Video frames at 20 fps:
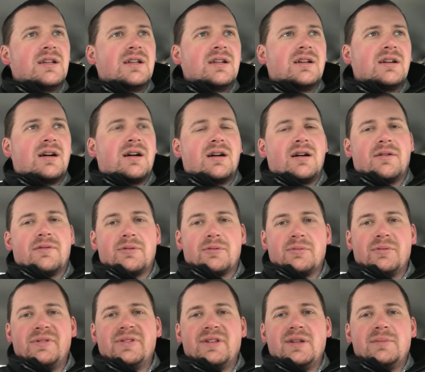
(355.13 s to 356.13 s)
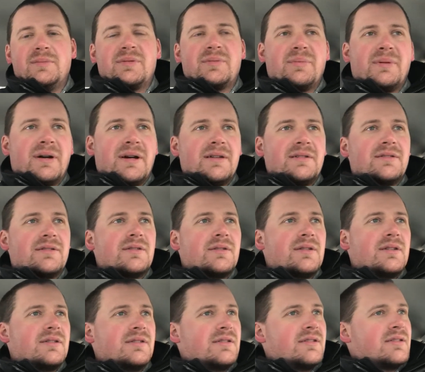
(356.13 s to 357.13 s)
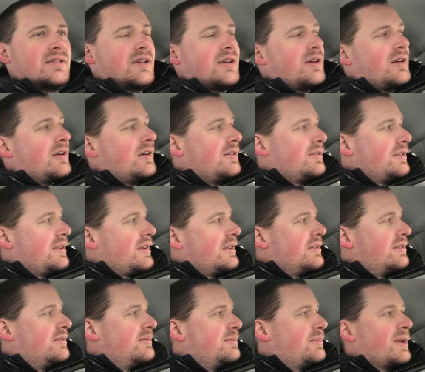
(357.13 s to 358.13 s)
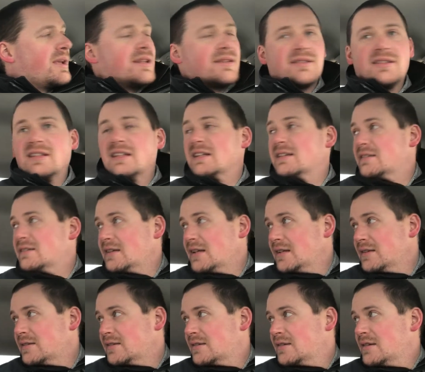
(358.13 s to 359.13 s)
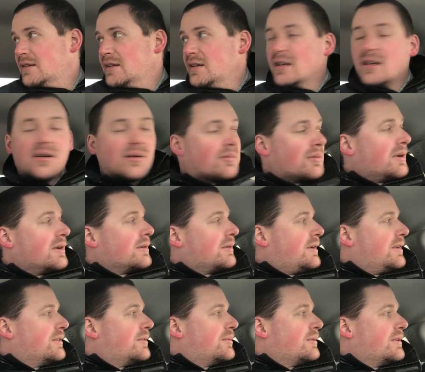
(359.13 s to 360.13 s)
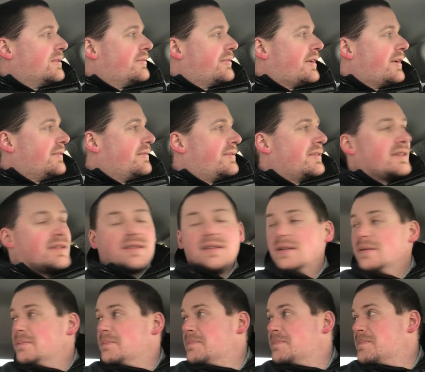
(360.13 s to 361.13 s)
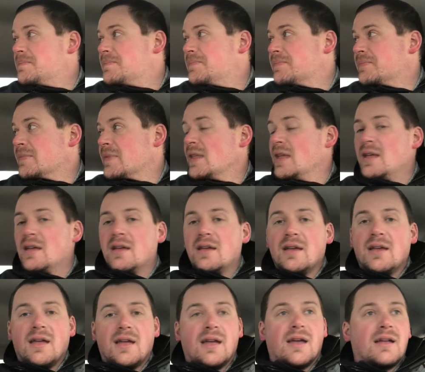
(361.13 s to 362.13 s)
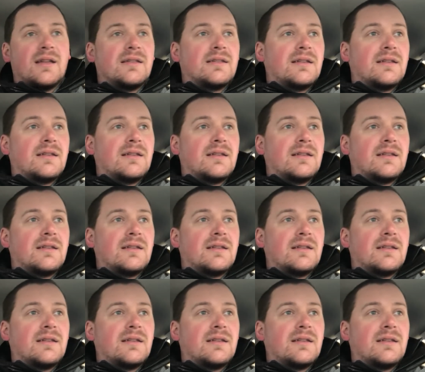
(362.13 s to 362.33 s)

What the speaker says: of the real deep spots. So this is a nice basin that sets right around 25 feet deep. And